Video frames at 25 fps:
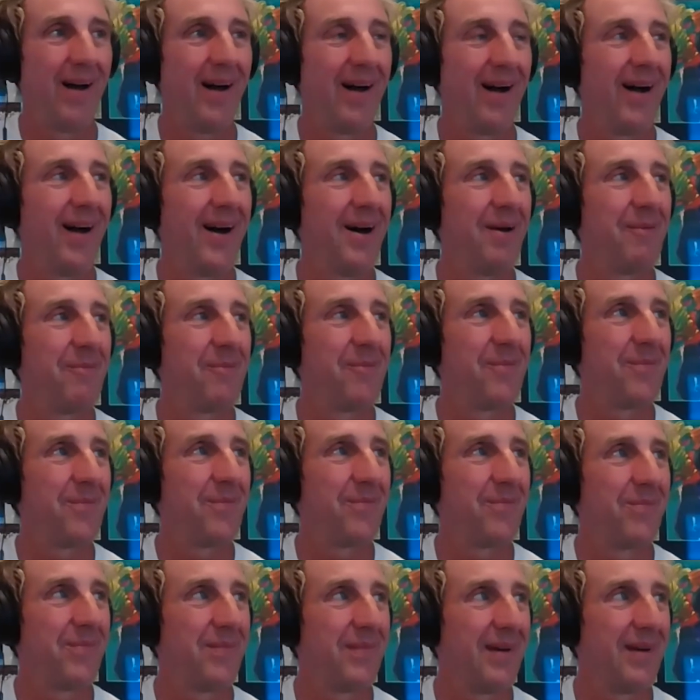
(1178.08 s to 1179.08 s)
Um,
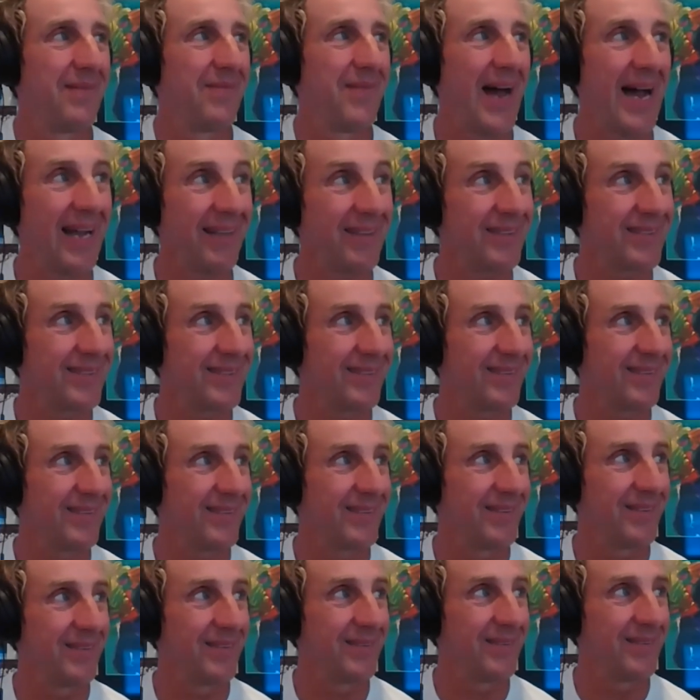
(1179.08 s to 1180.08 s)
that's
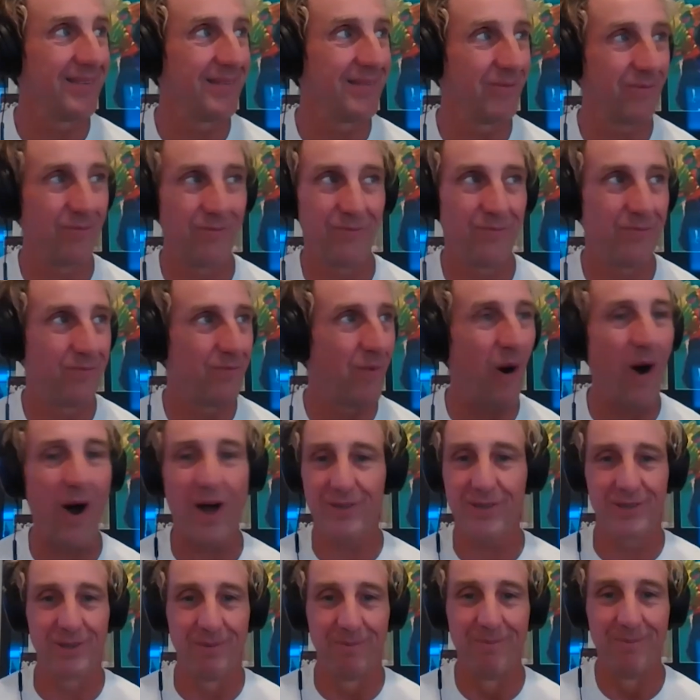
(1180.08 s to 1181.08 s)

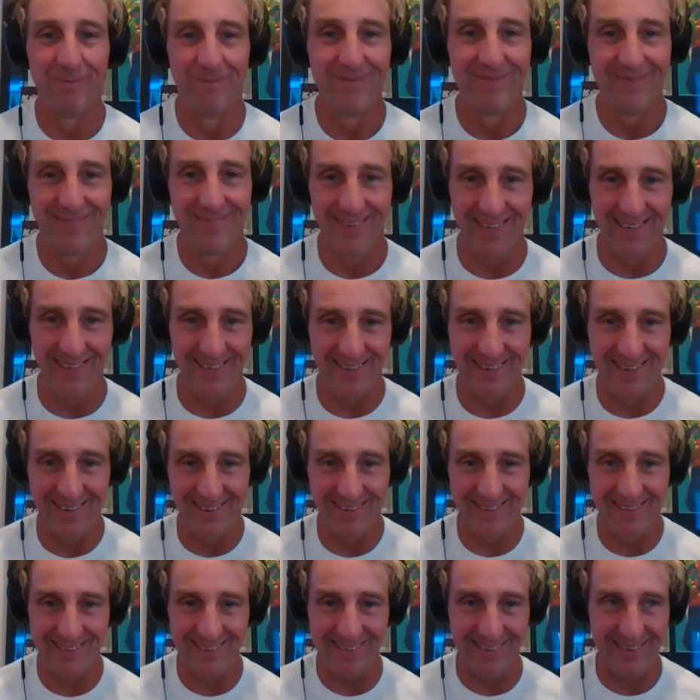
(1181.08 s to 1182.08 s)
awesome. Uh, you
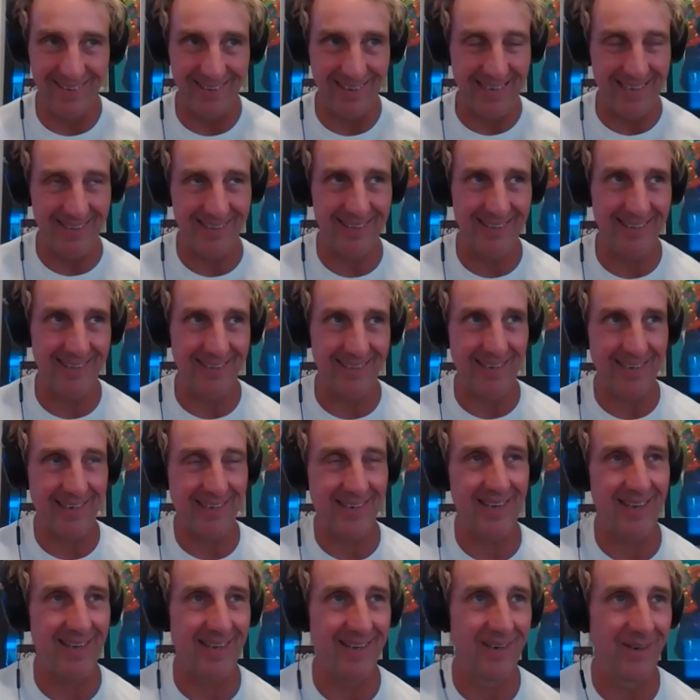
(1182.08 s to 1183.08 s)
know, and then
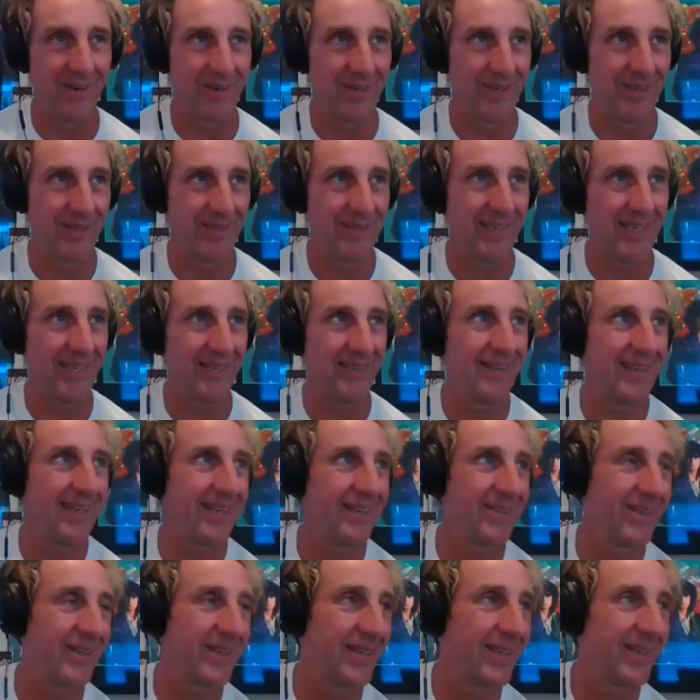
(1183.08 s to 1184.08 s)
that can you know, then
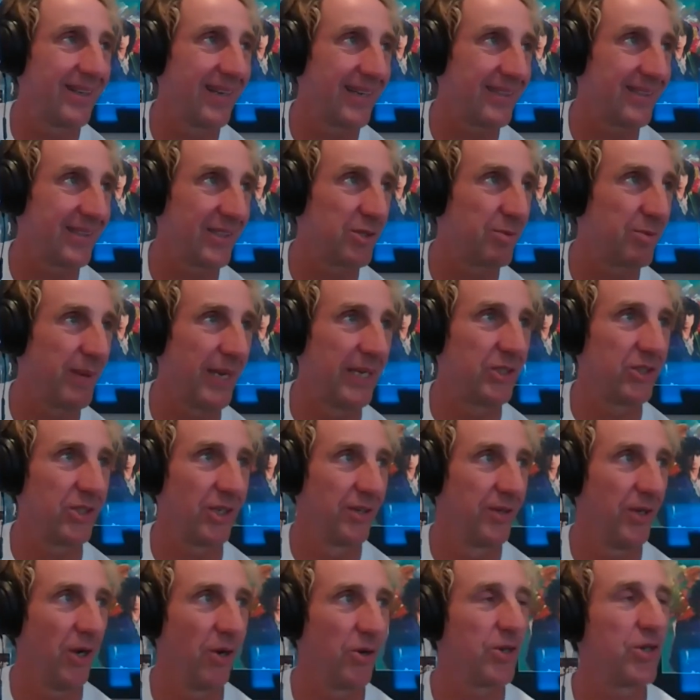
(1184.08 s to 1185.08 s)
like looking like the space
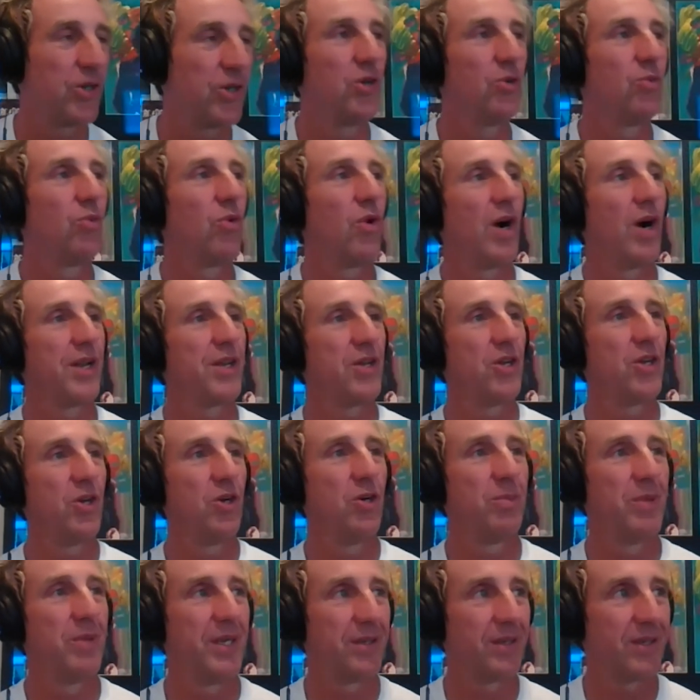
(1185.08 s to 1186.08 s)
shuttle. No hu one
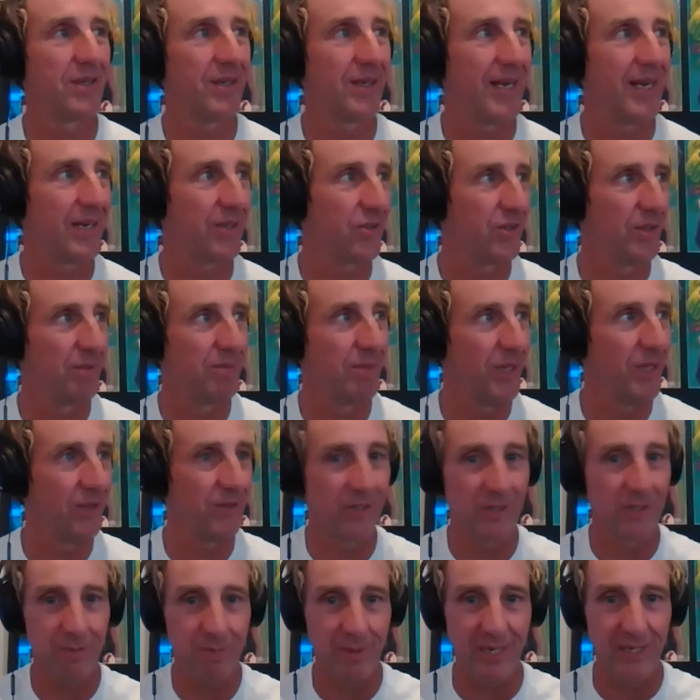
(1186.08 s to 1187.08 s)
human could actually
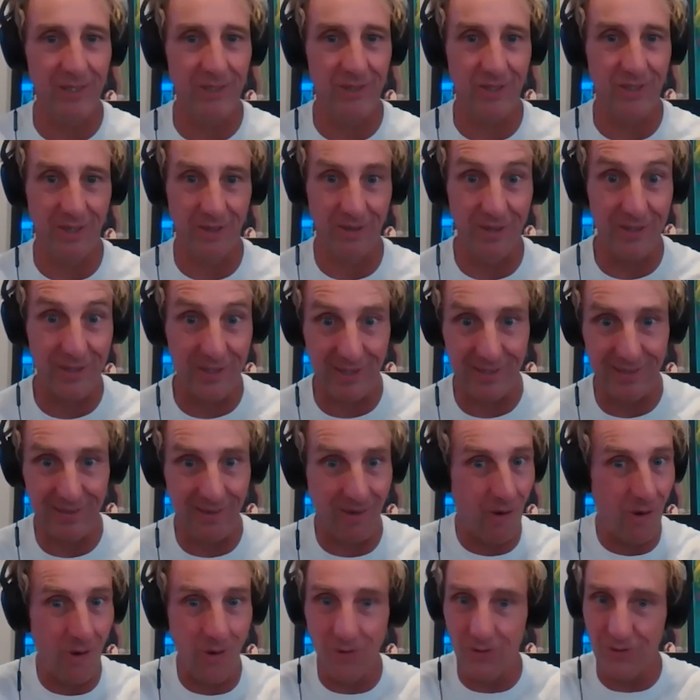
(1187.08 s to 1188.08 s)
build the space shuttle. It's a
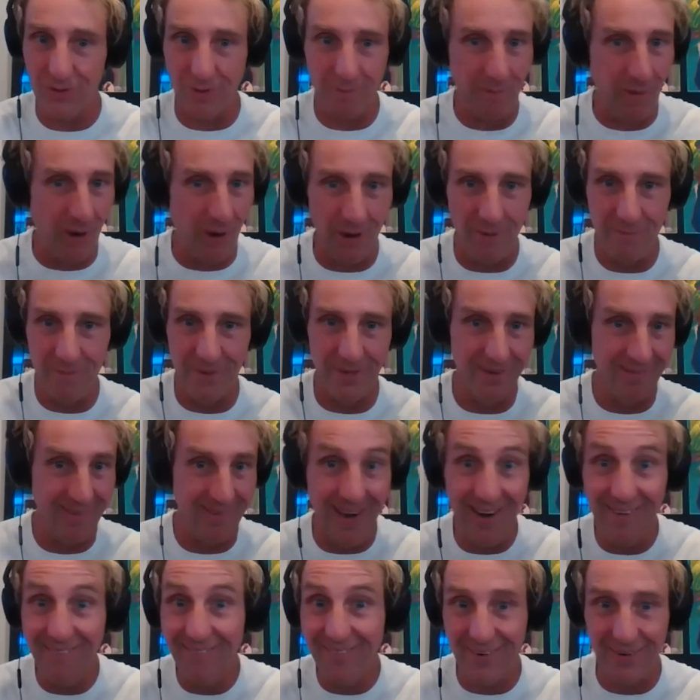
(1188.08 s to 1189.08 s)
whole department of
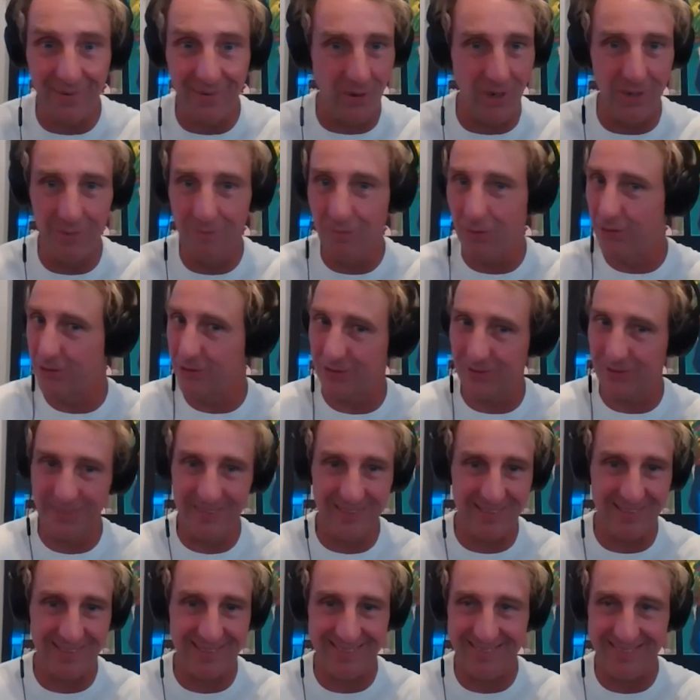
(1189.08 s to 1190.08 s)
every one person.
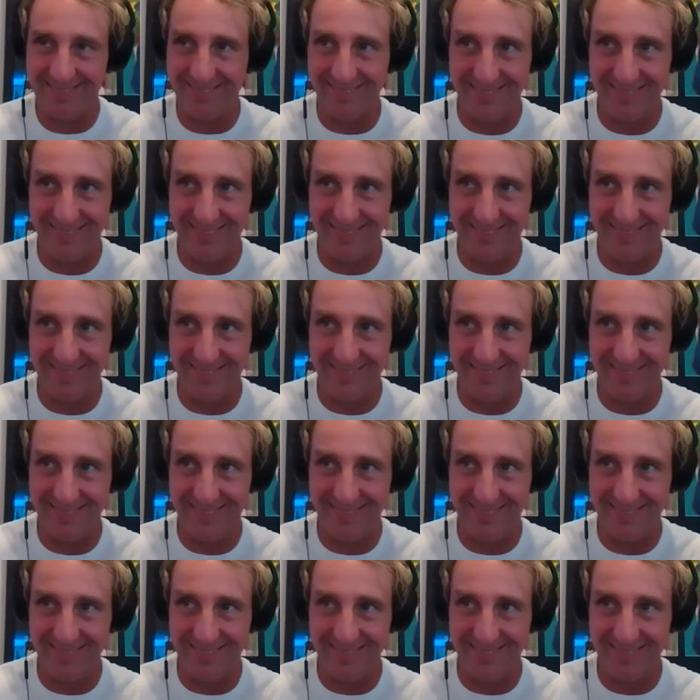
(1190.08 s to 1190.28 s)
Just